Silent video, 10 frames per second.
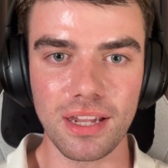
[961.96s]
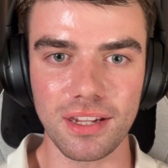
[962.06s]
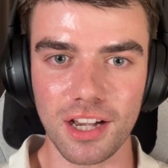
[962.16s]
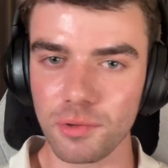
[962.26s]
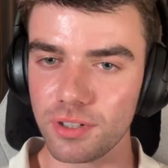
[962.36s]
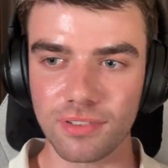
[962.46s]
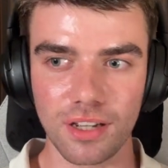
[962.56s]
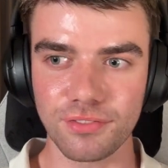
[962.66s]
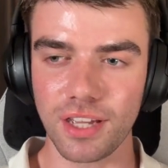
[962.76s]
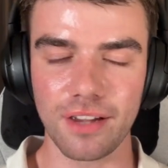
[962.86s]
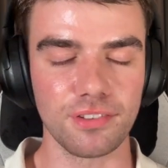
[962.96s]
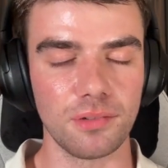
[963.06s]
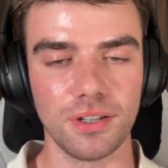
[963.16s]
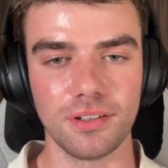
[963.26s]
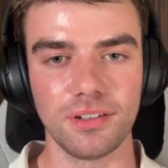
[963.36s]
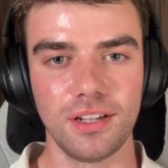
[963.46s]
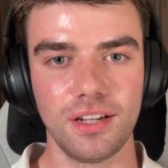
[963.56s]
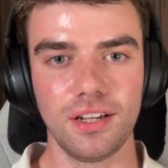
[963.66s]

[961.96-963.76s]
me, I would have loved to have someone